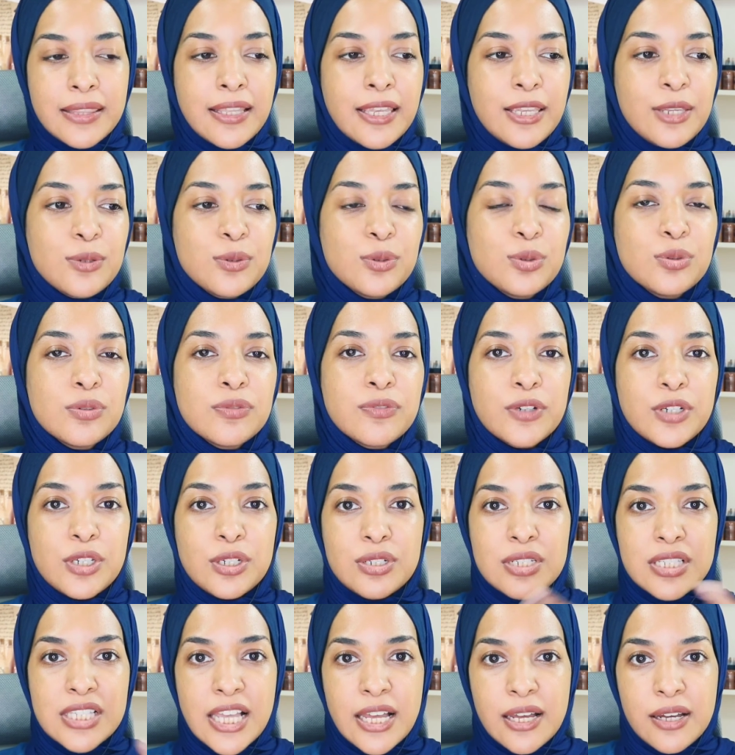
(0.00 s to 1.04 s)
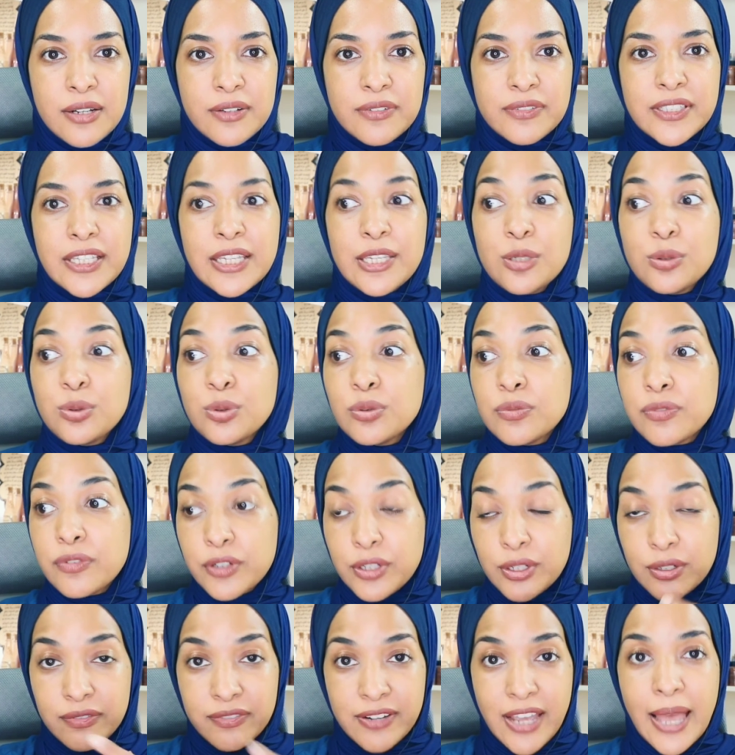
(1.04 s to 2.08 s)
that you do for yourself, that you do for
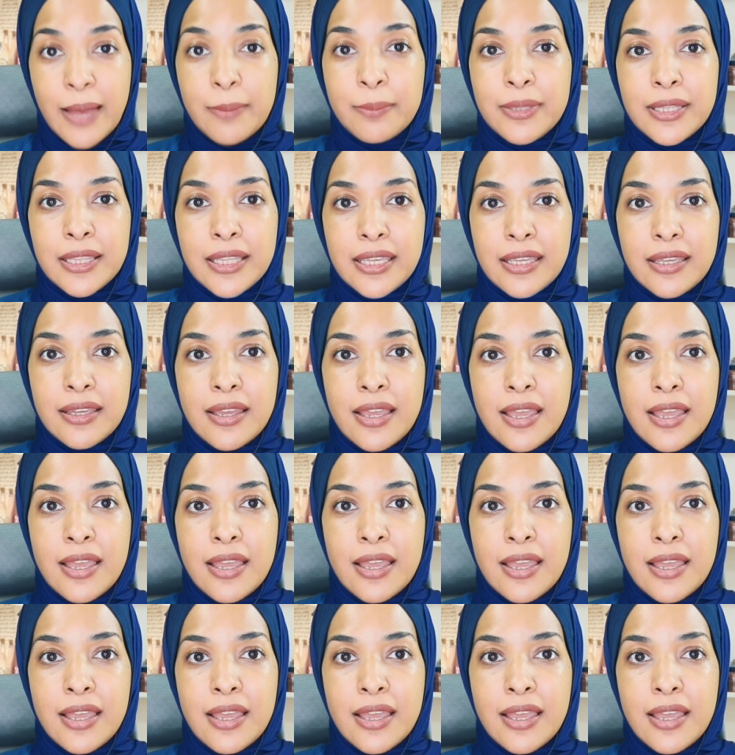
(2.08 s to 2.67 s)
your family.